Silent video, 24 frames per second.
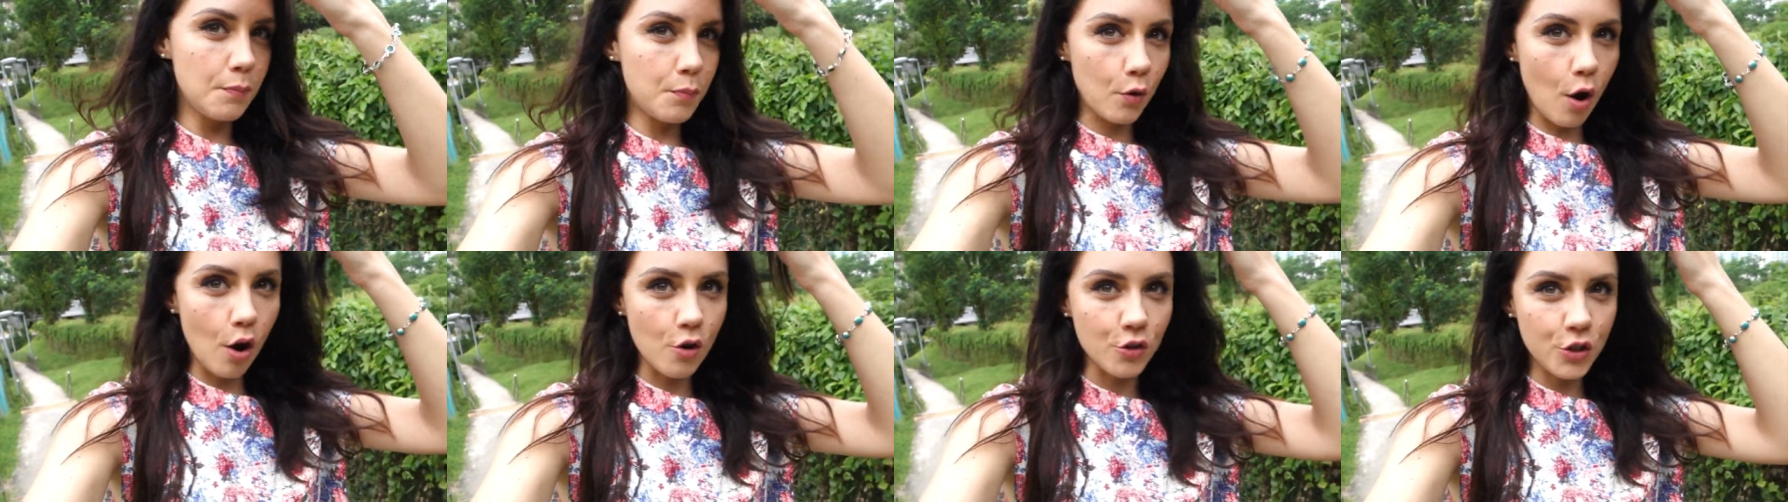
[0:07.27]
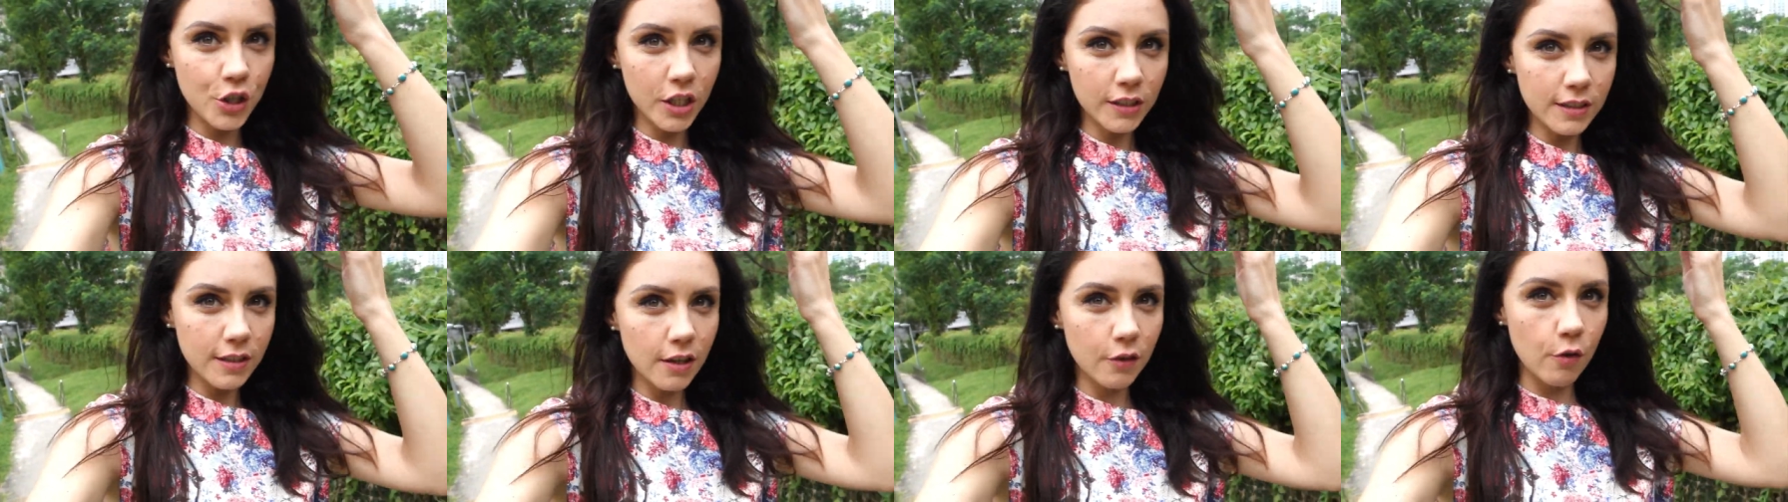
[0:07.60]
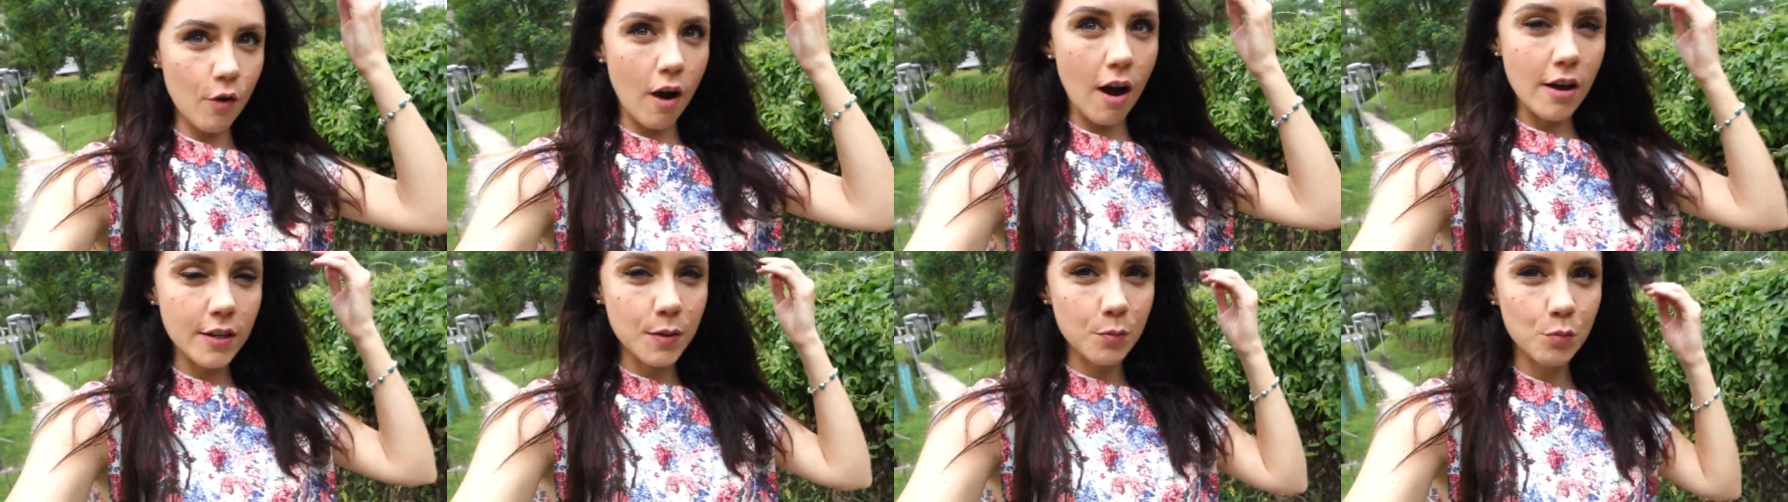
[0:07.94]
project
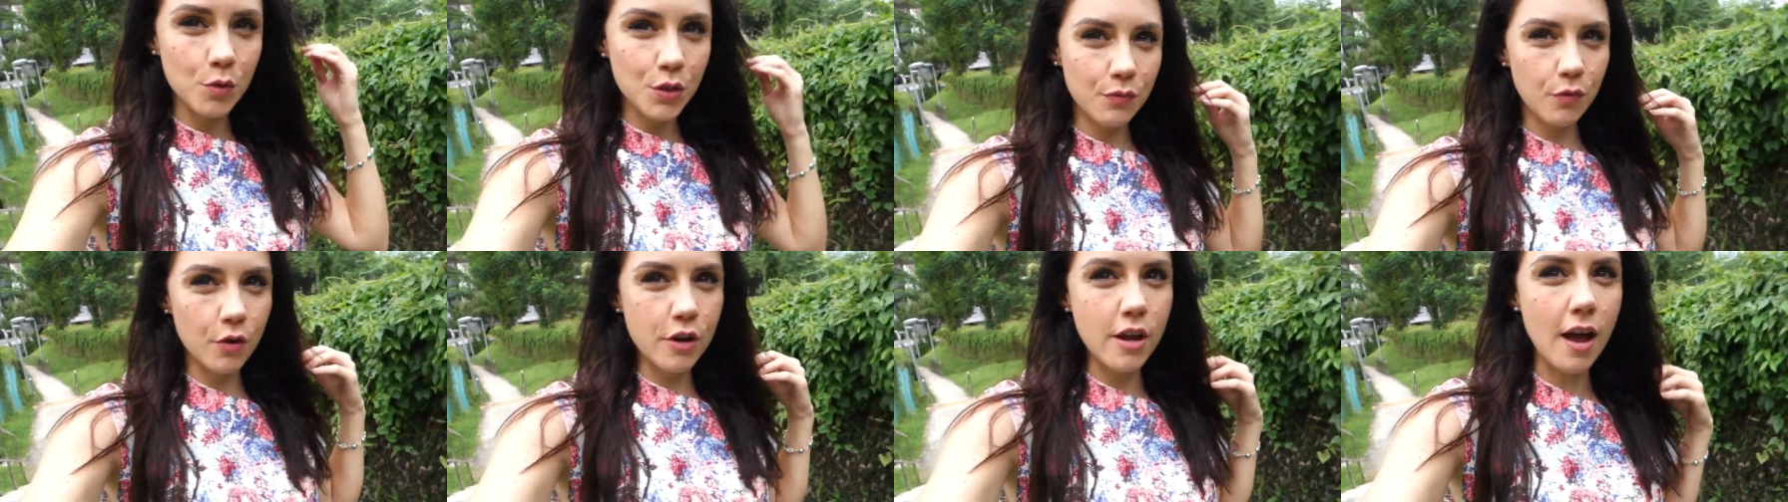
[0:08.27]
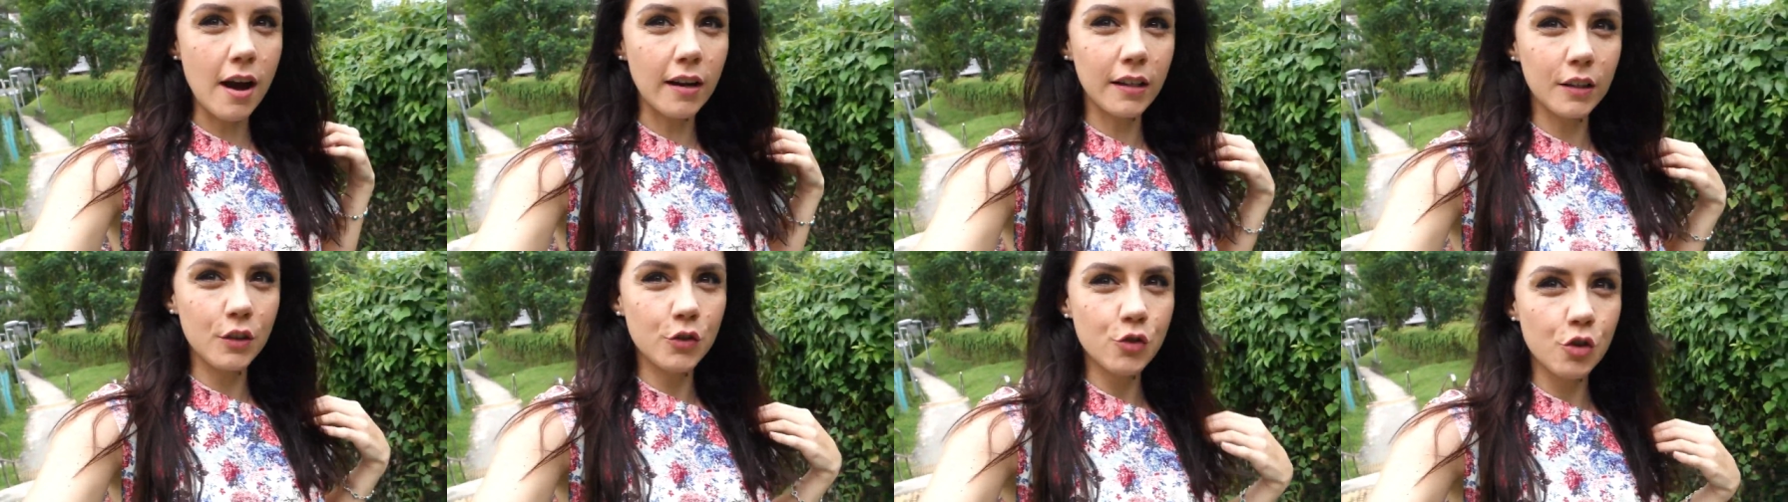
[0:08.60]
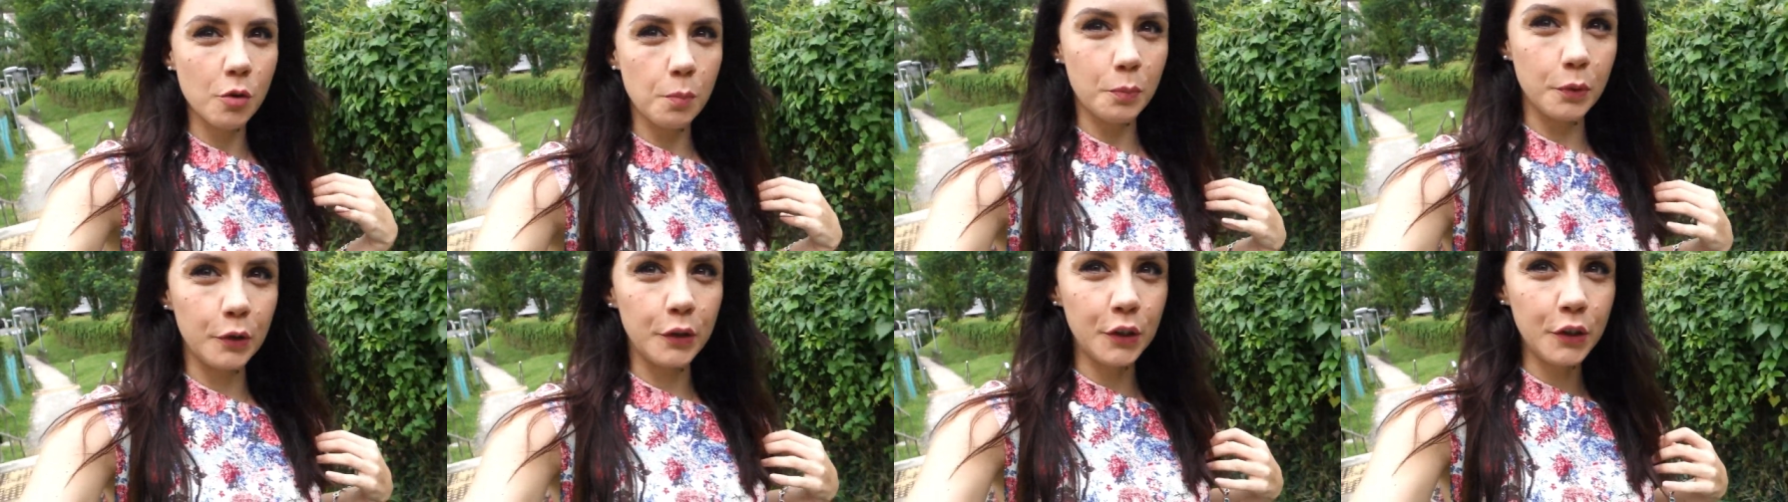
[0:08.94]
Erasmus for Young
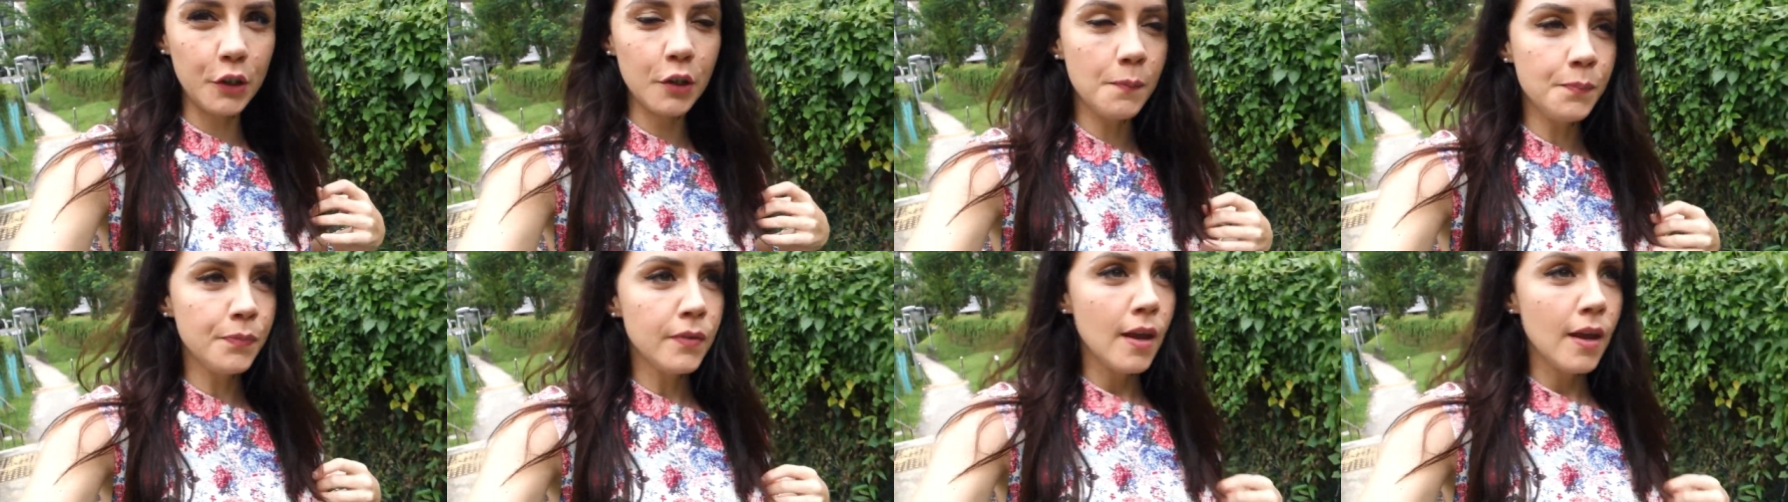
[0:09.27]
Entrepreneur